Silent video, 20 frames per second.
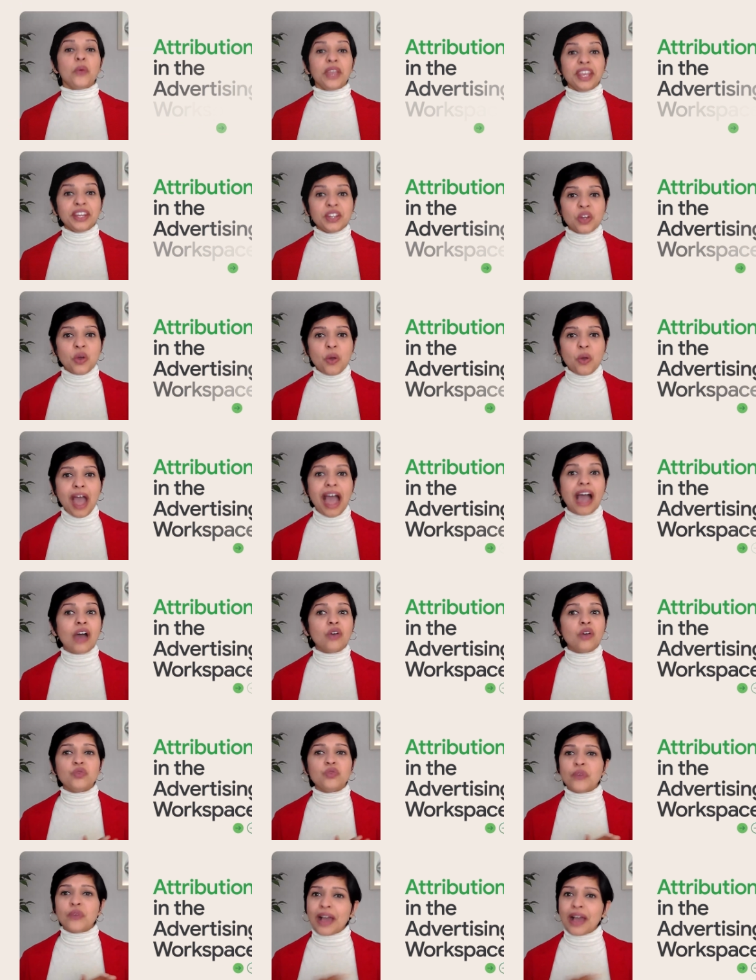We know
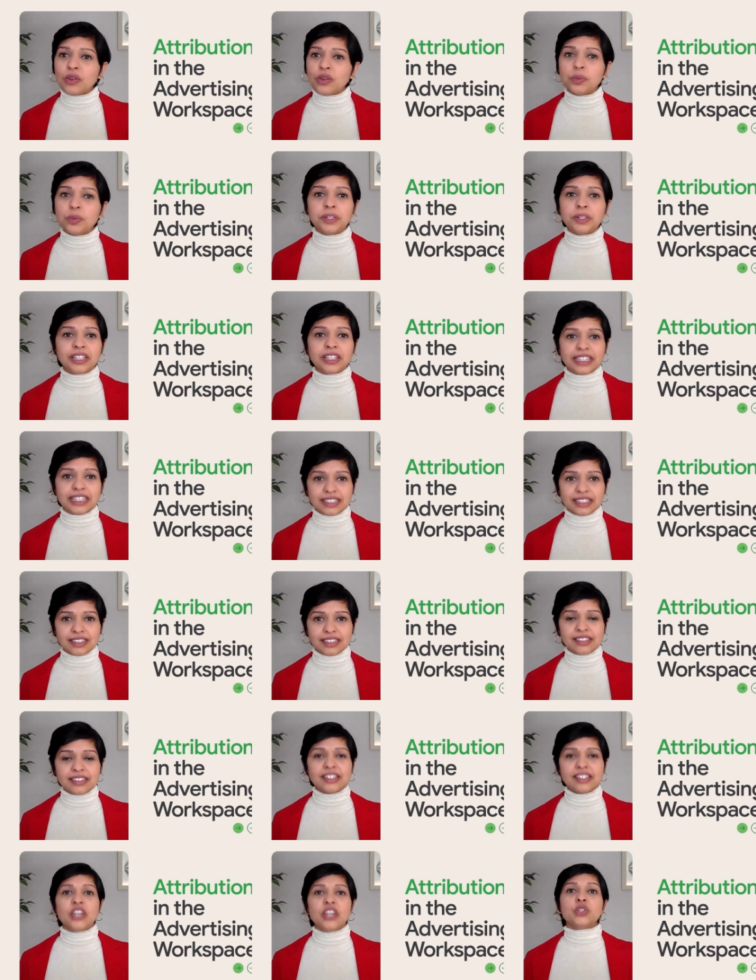how valuable it
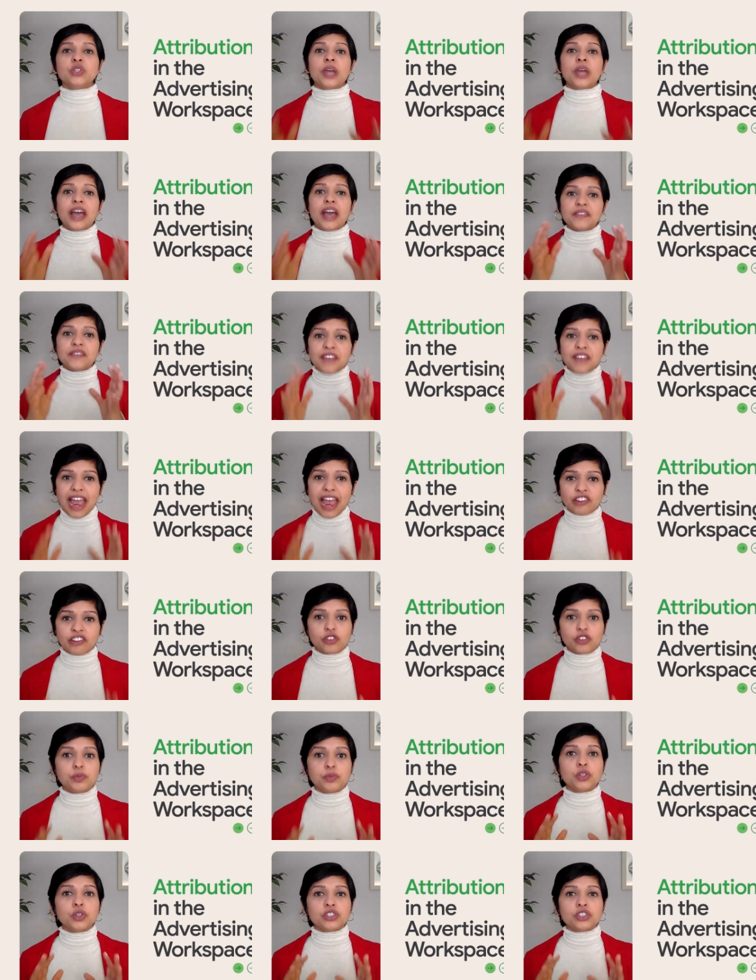is to have
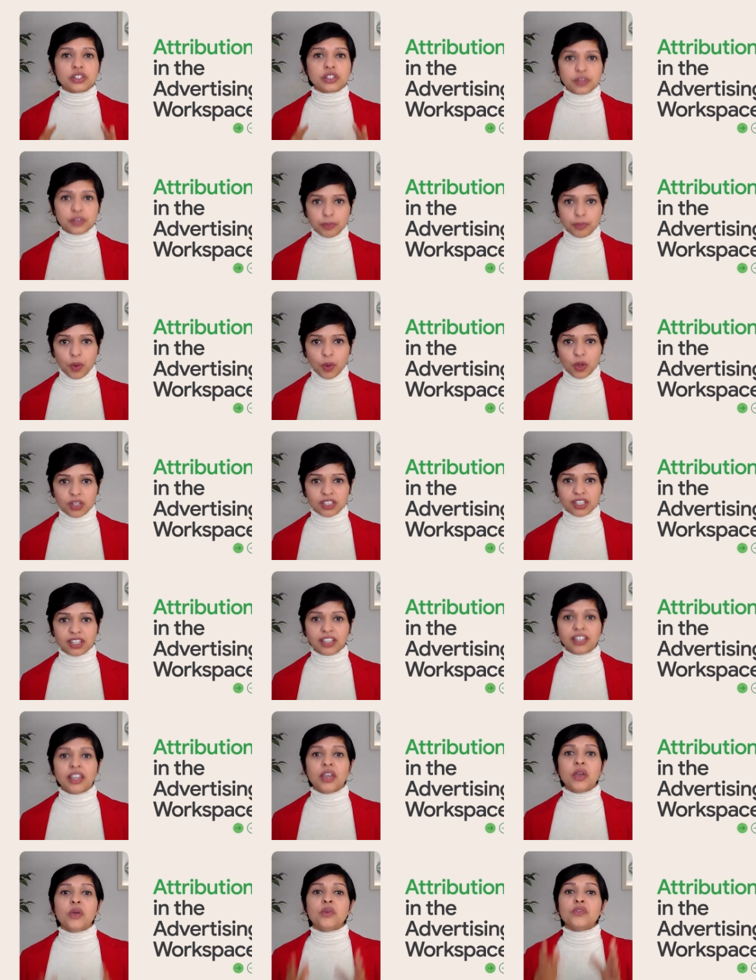attribution
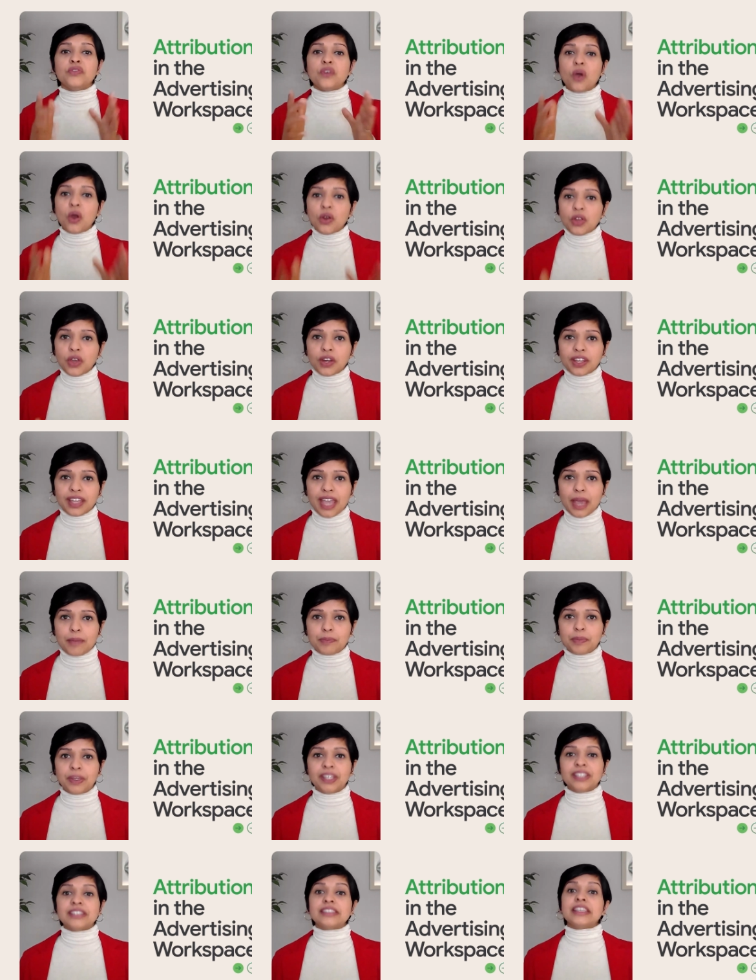reporting for your
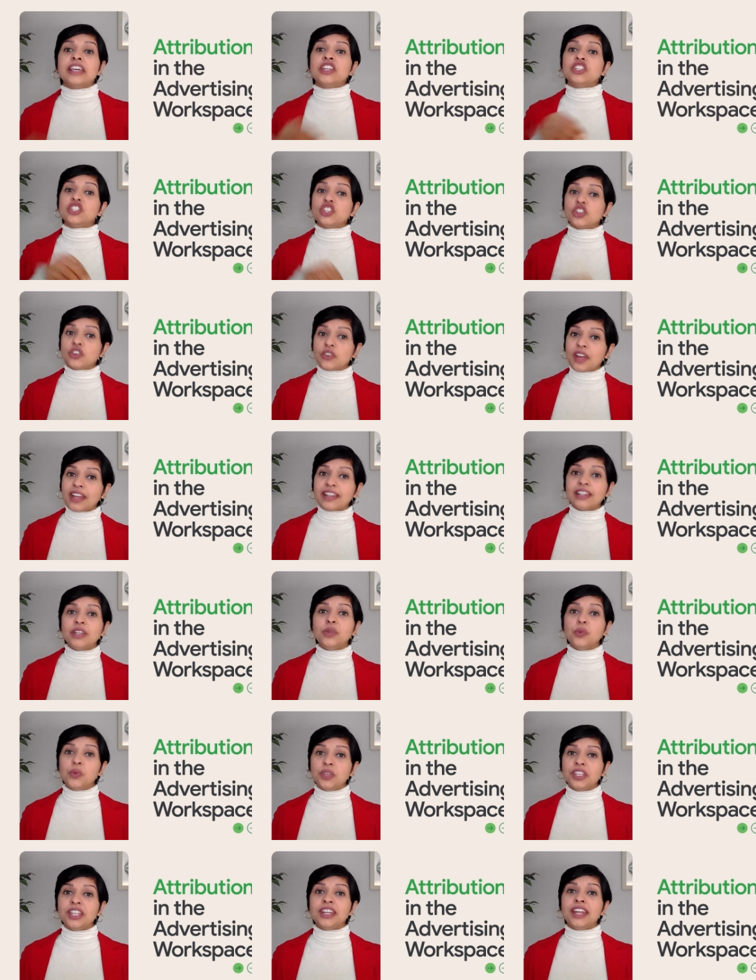campaigns
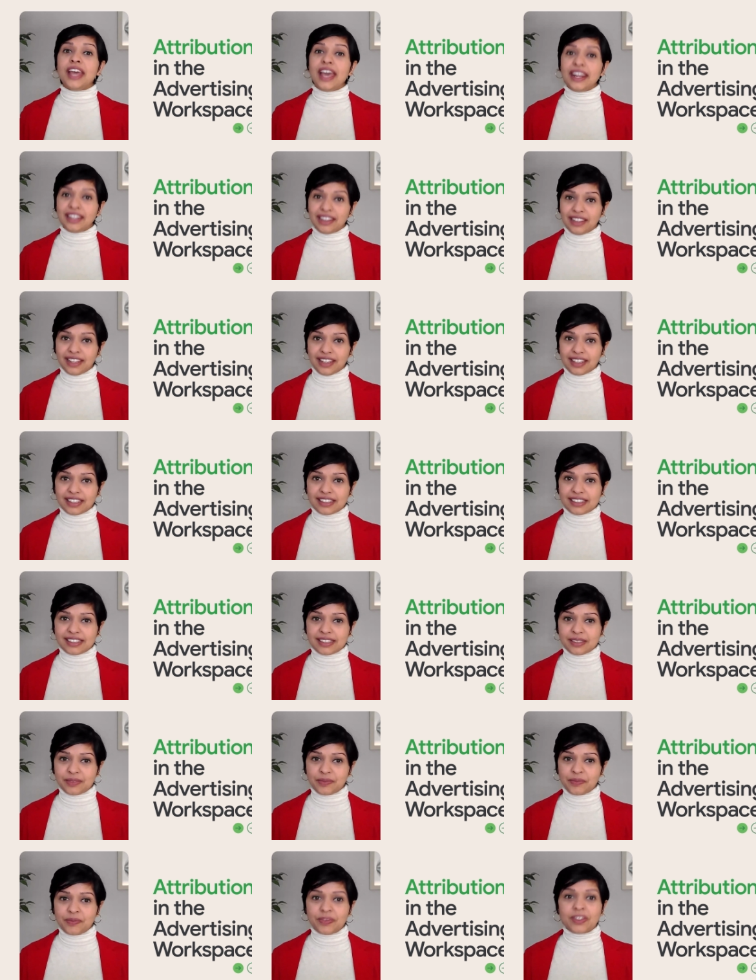directly within
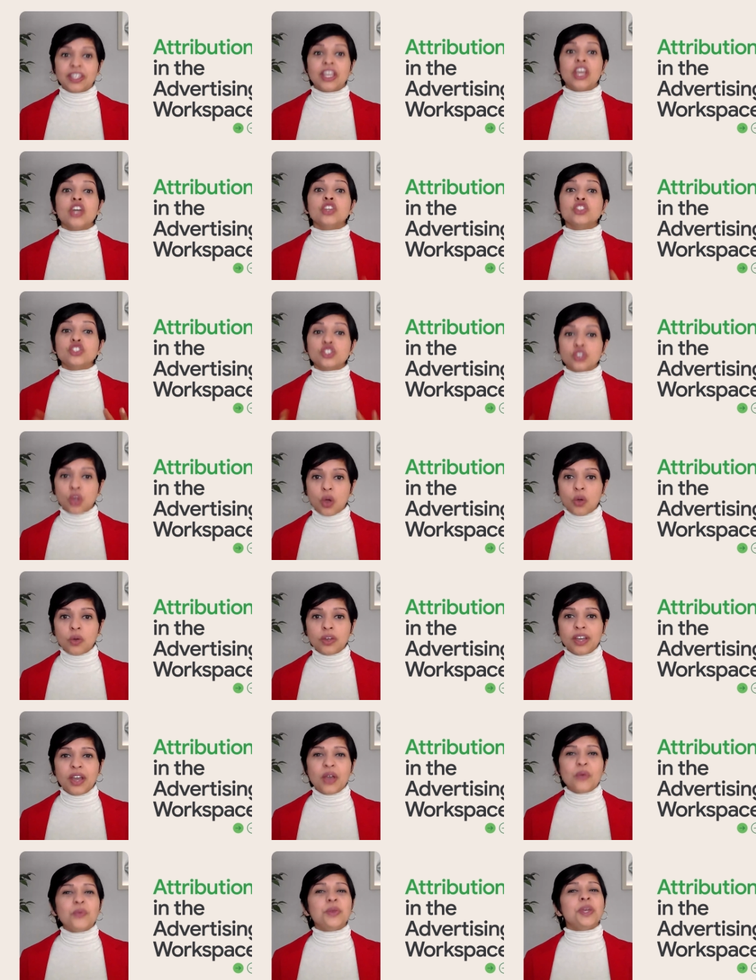analytics.
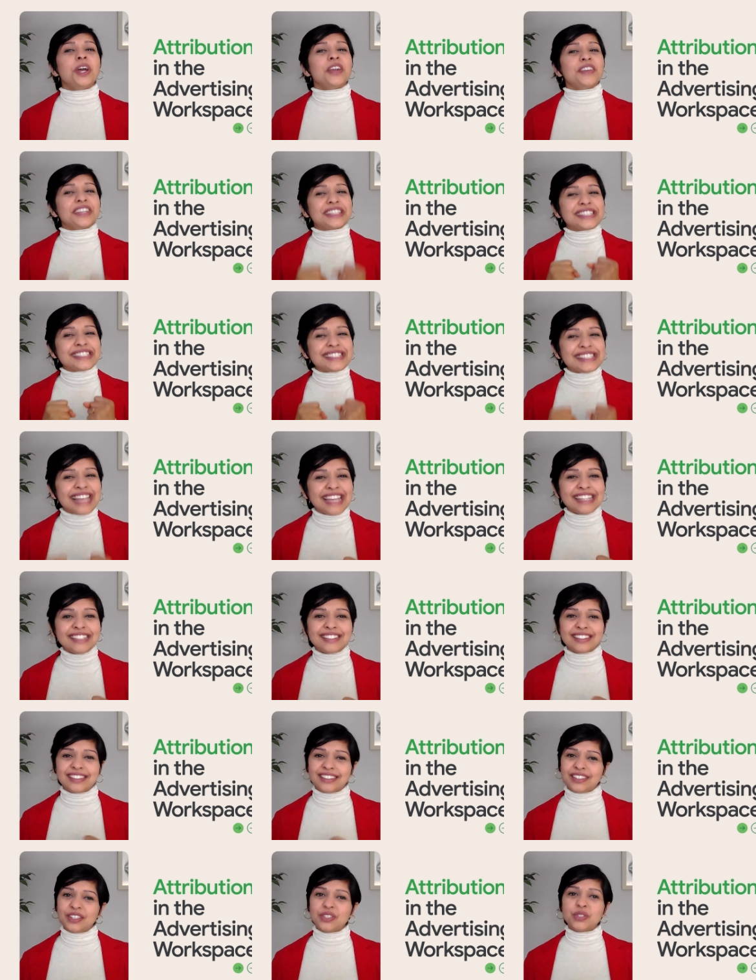So, we are
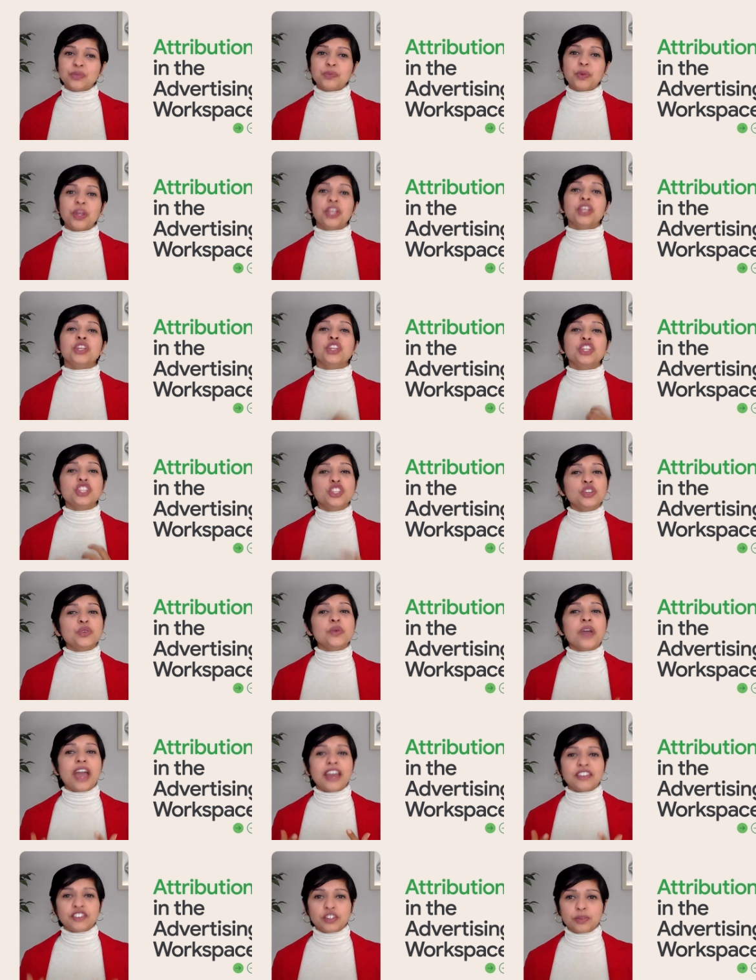excited to bring
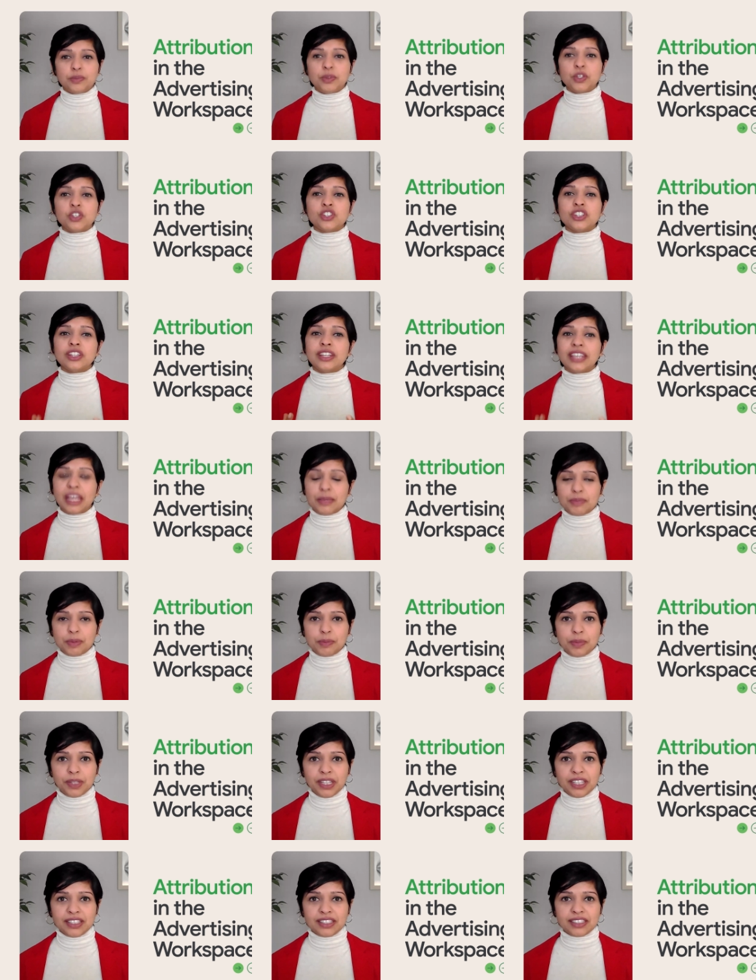new attribution
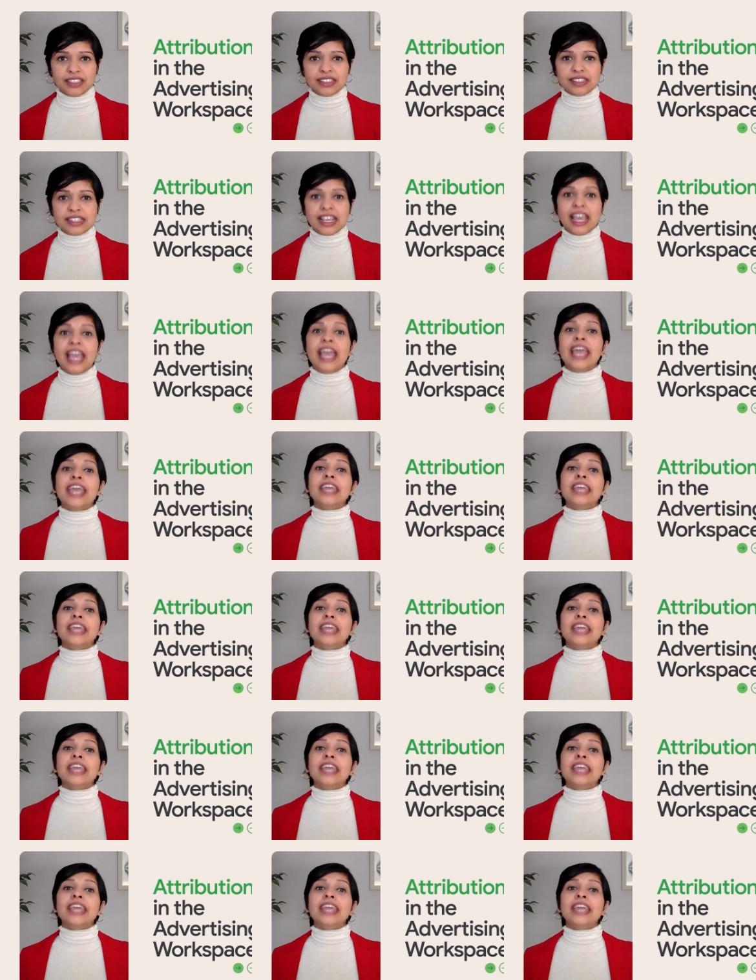capabilities